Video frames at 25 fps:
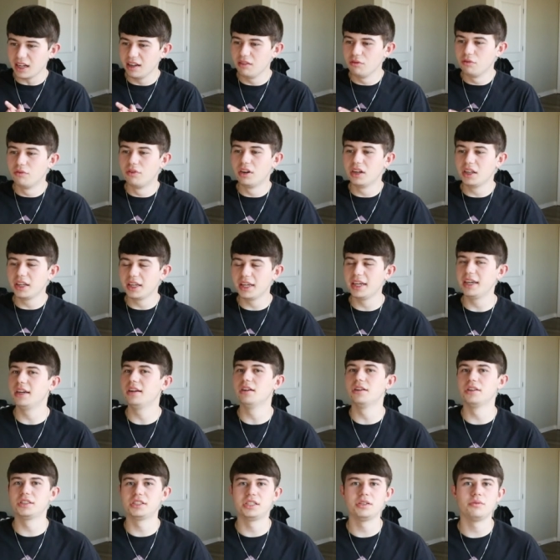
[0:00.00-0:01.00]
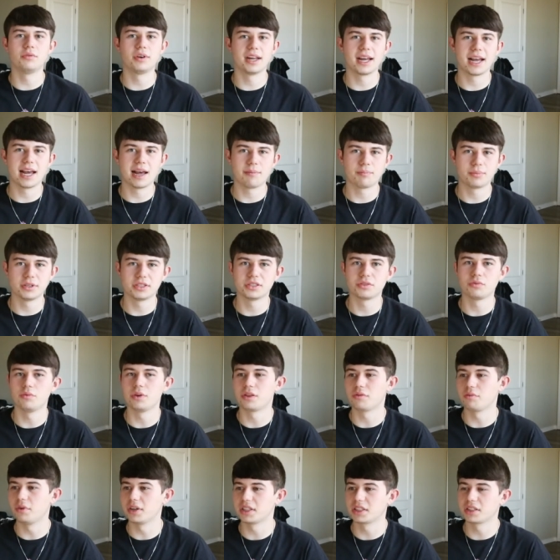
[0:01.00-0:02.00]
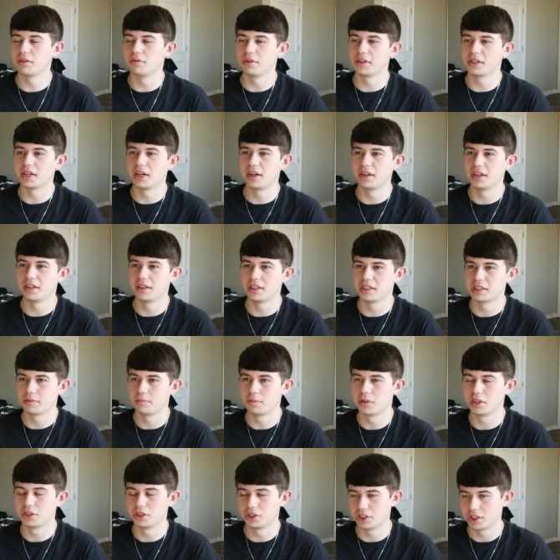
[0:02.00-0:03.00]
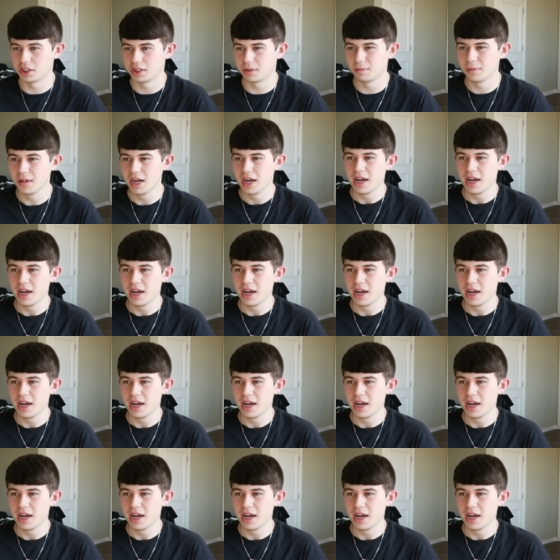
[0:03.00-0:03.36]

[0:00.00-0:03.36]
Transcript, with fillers: Really eager to see what happens with what's going on in this merger.